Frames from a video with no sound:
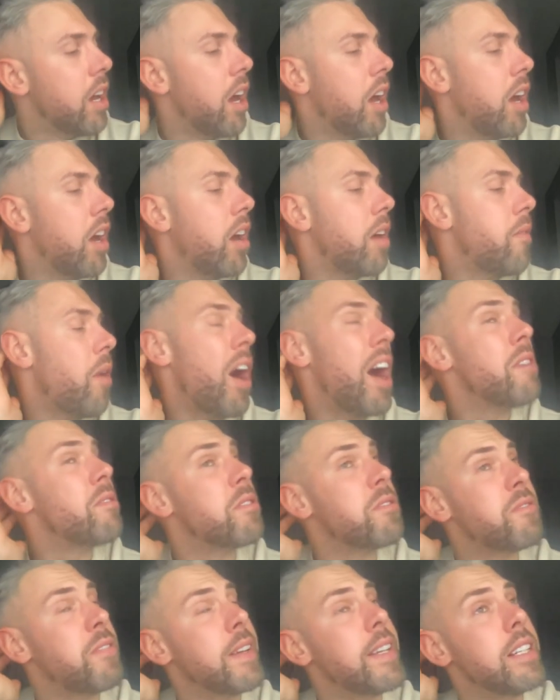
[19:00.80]
I have
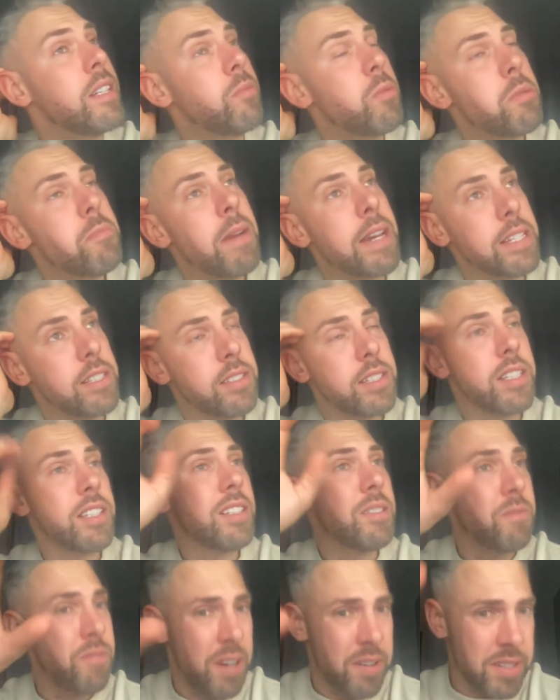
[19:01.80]
a feeling we may see
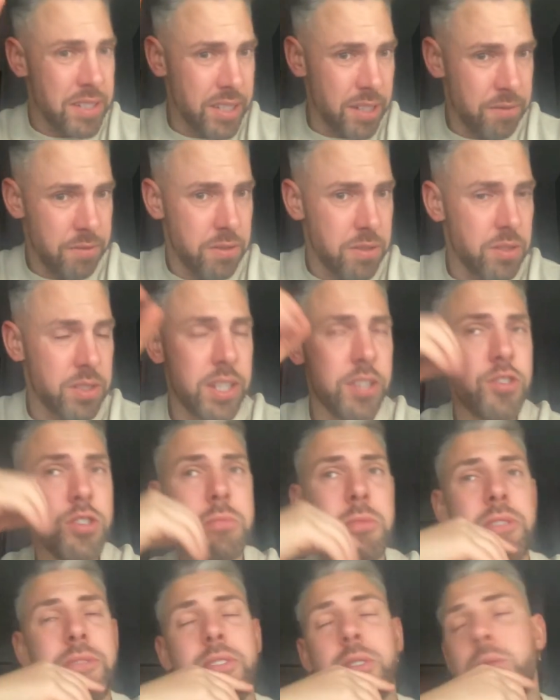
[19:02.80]
a very different
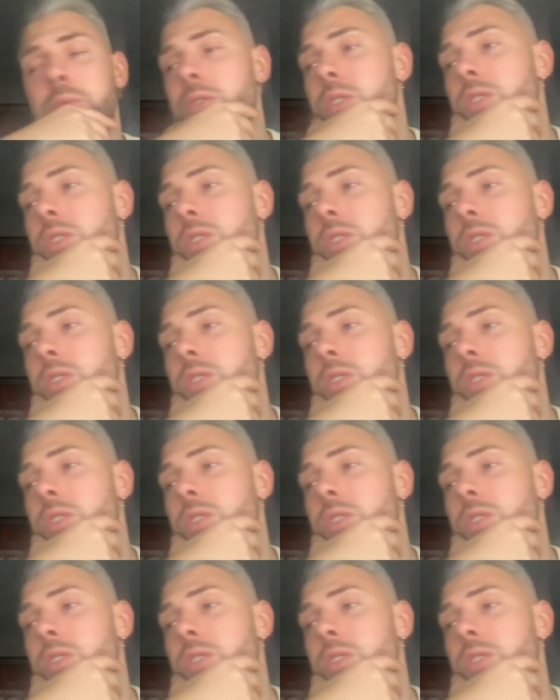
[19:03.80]
central midfield